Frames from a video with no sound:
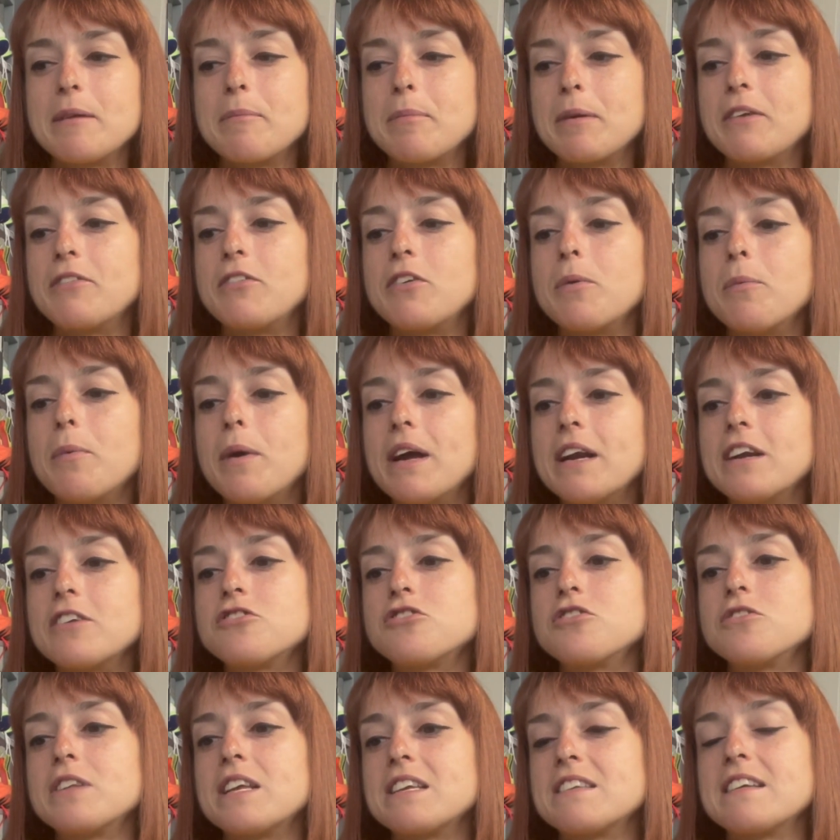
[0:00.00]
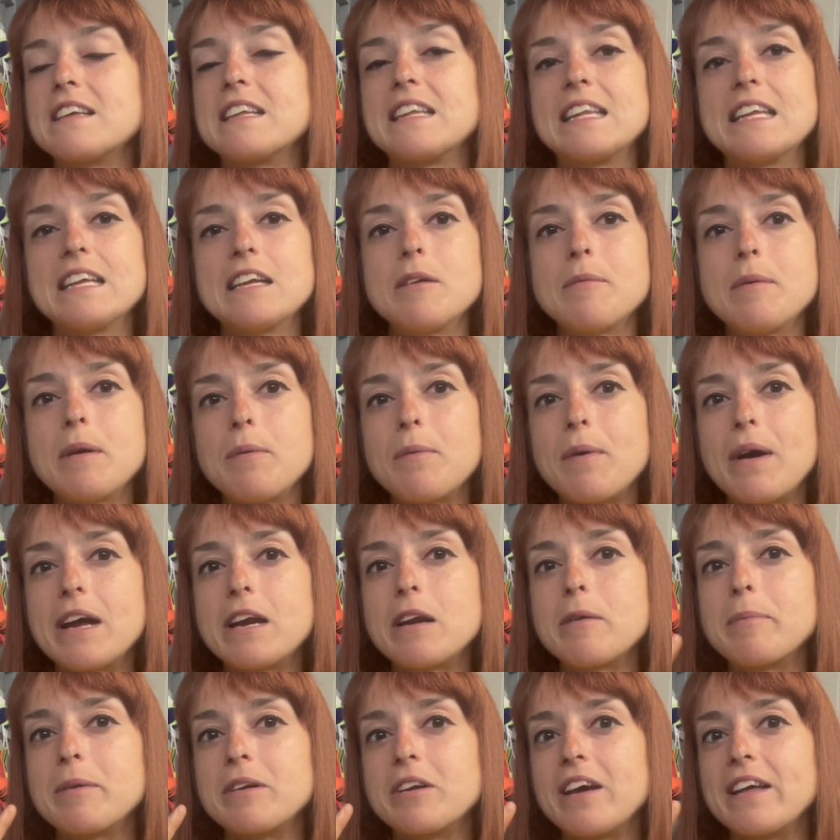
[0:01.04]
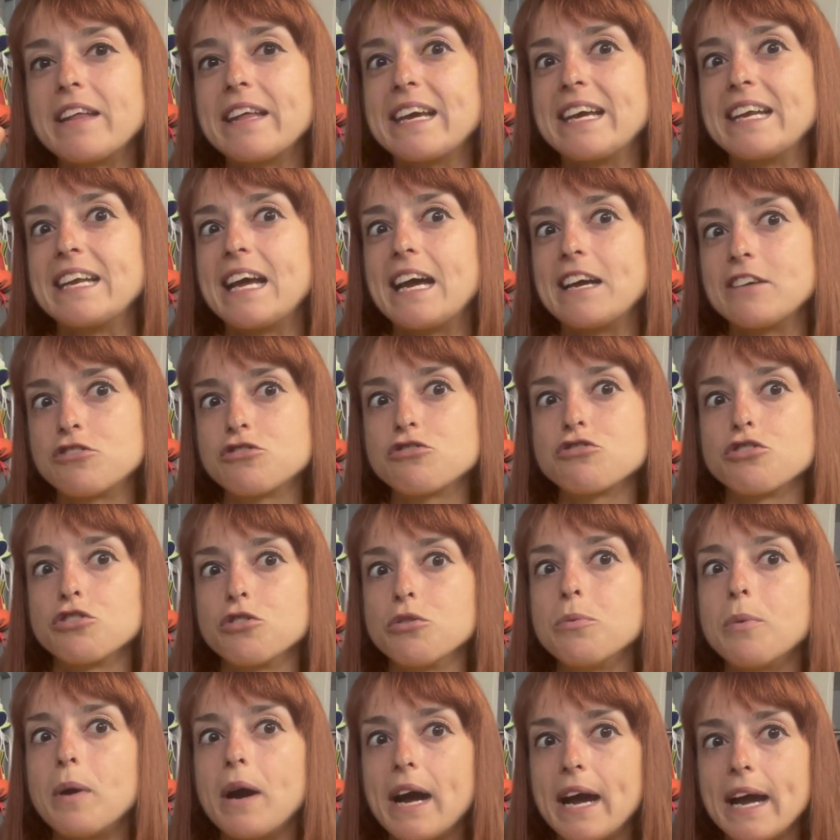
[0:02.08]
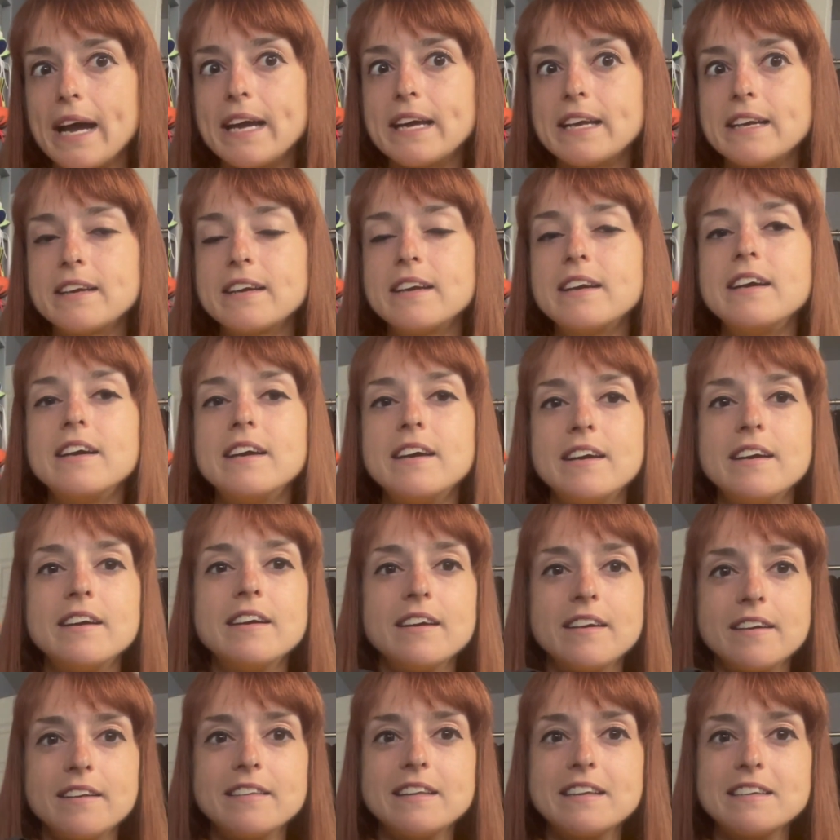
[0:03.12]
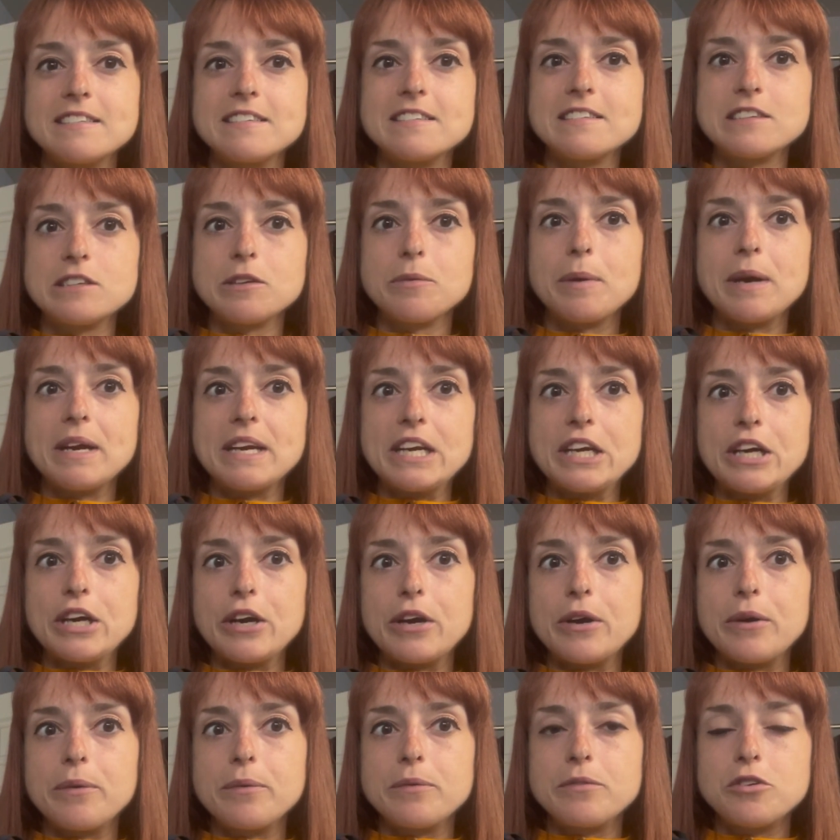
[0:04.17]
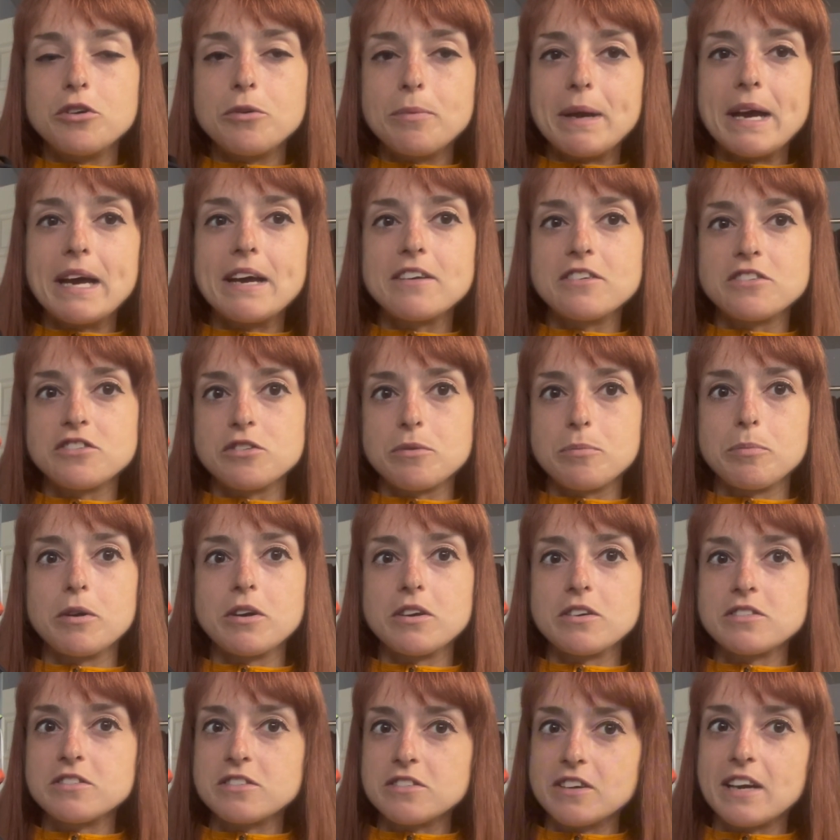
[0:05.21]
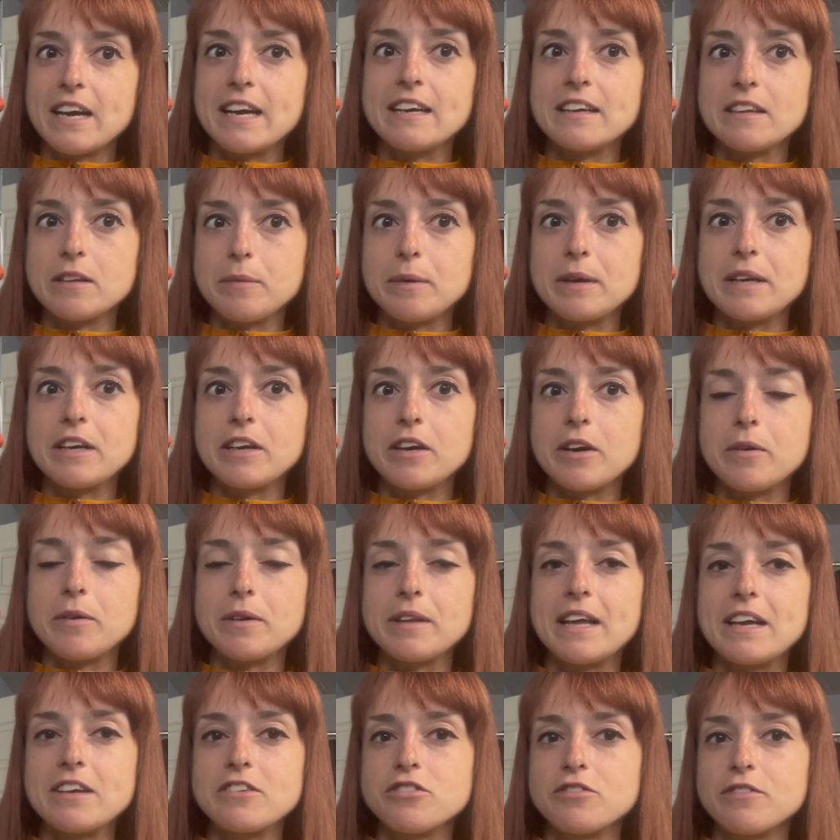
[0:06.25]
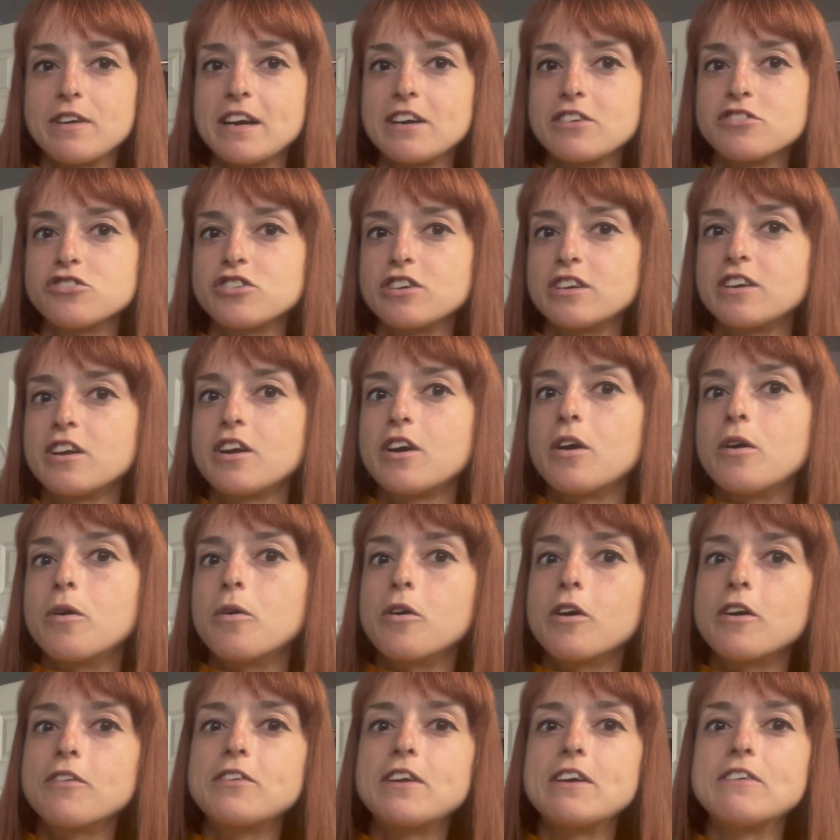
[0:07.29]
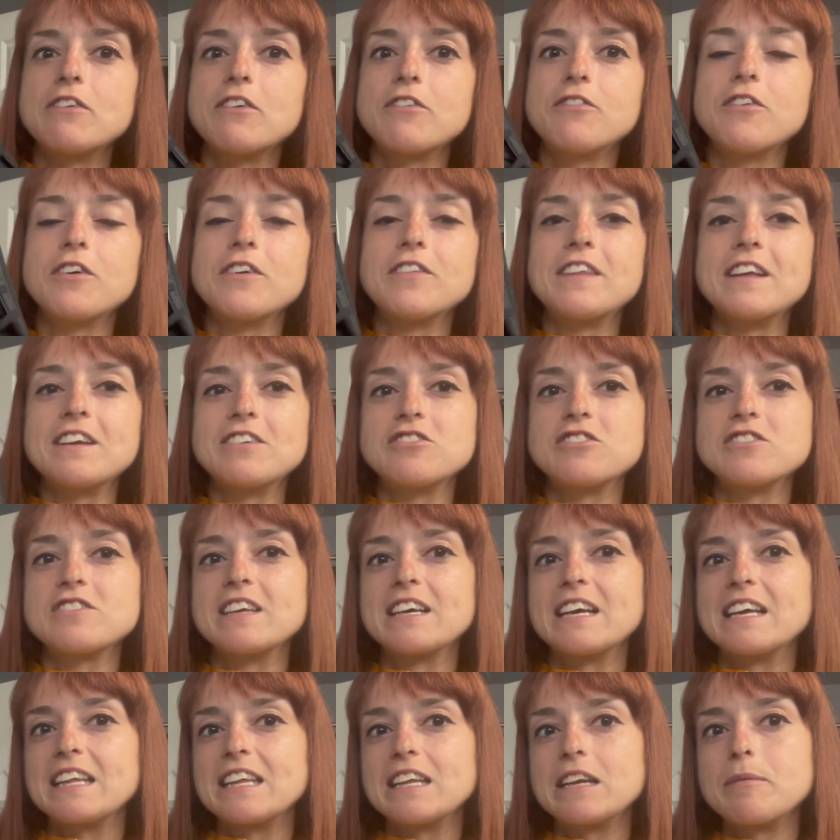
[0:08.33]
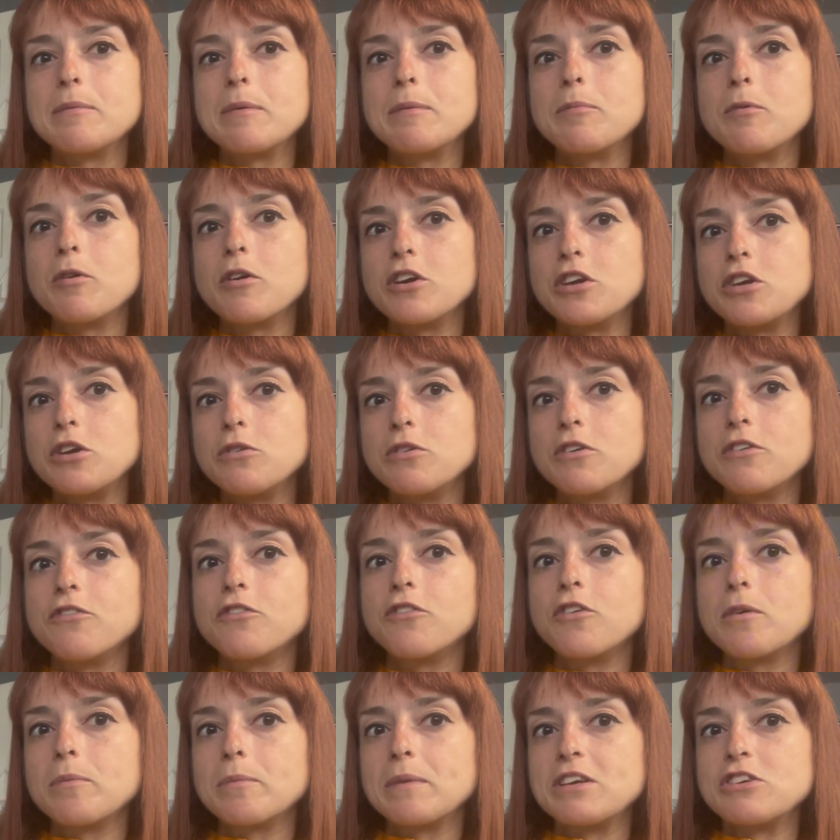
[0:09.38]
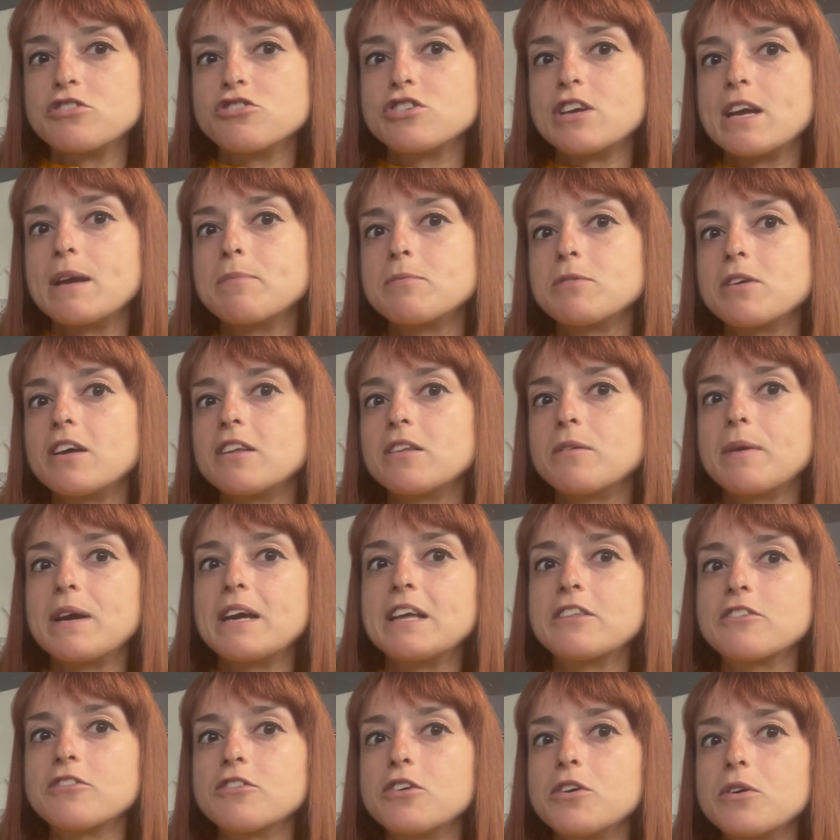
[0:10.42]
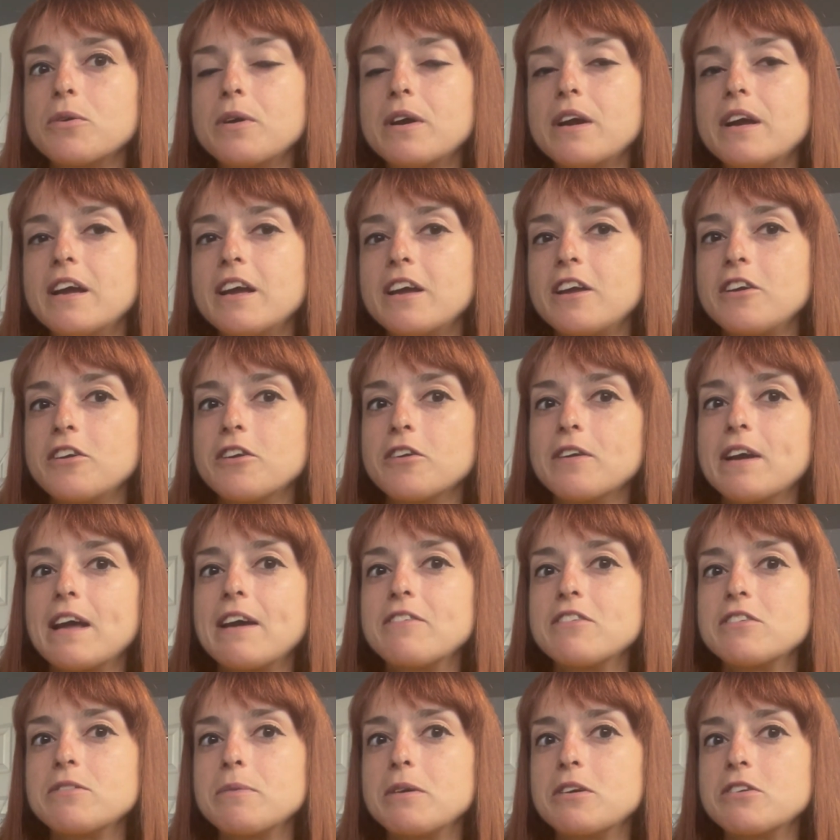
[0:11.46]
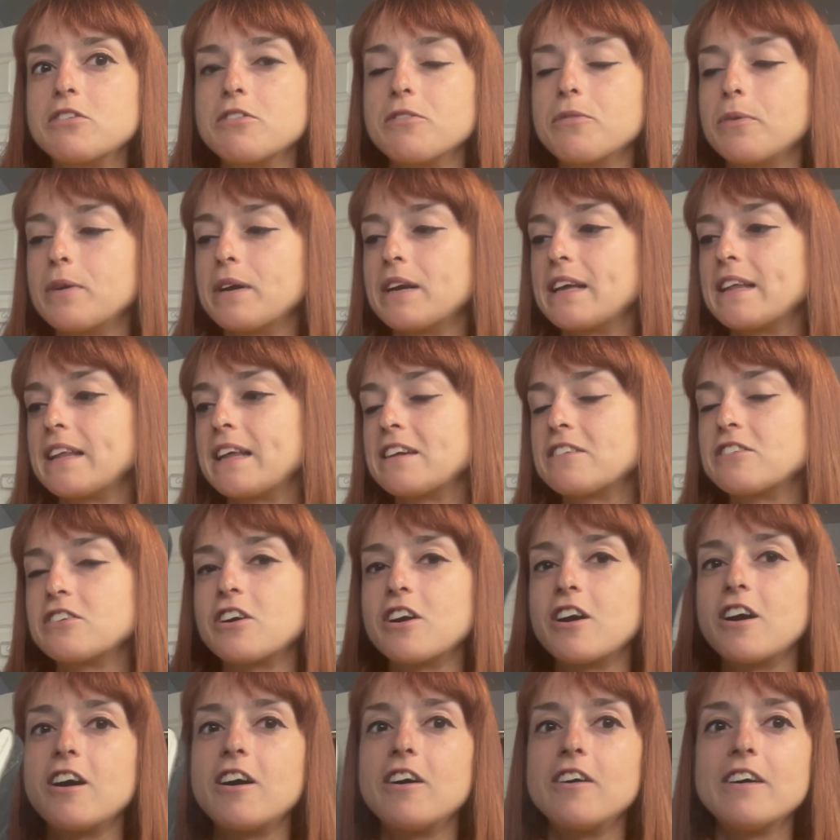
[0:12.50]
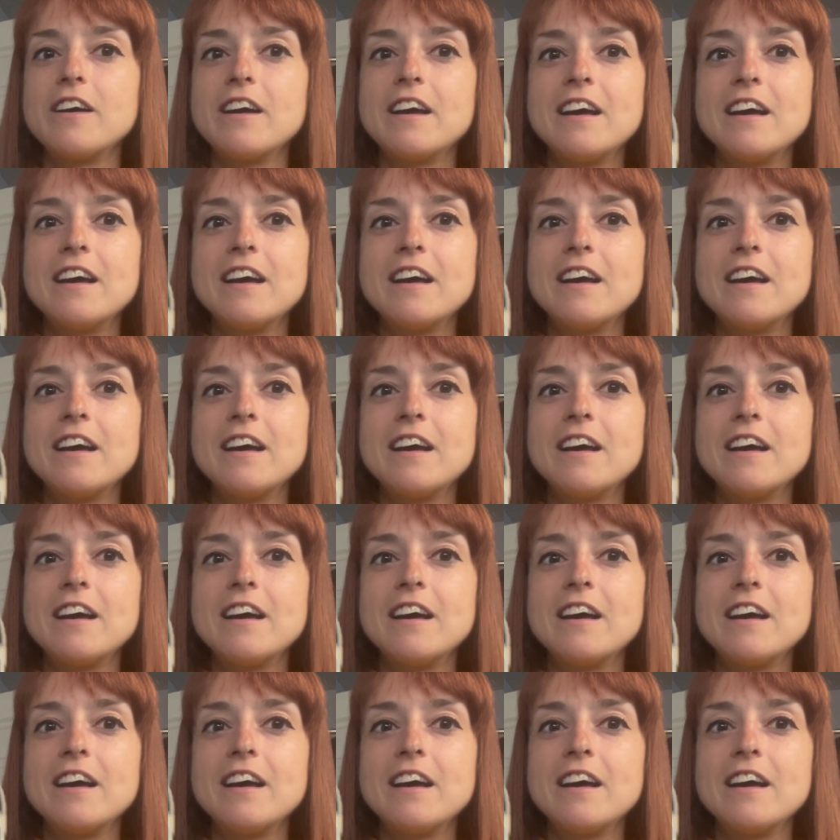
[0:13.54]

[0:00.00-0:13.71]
But if you want a shoe that's a little bit wider, but not like a true wide, this is the way to go. New Balance or Brooks are kind of the way to go in that direction. Or if you have a foot that's just like a little bit more uniformly shaped all the way through, you don't have as much of what I like to call